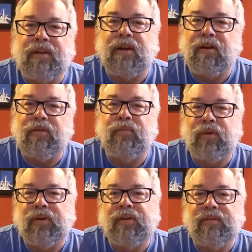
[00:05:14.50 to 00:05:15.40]
a lot of hard
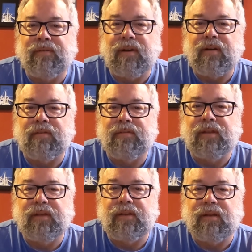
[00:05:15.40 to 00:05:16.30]
work
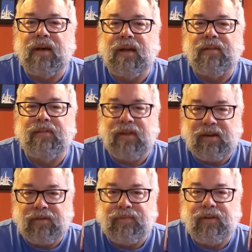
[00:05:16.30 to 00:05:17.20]
involved and a lot of
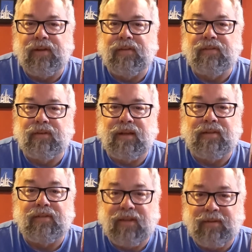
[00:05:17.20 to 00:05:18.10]
sacrifice, a lot
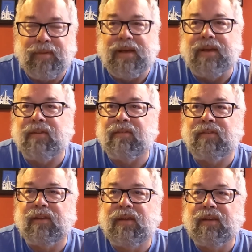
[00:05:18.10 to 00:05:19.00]
of setbacks
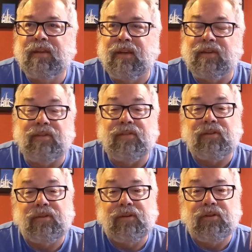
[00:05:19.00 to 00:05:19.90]
and
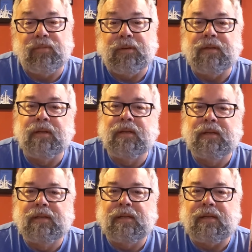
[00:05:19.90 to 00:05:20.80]
discouragement.
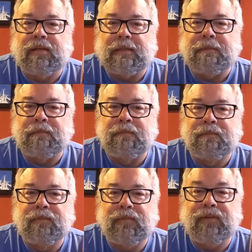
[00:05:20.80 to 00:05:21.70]

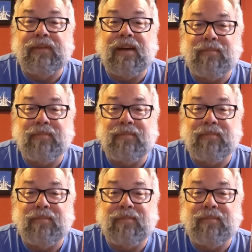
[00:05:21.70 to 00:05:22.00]
You've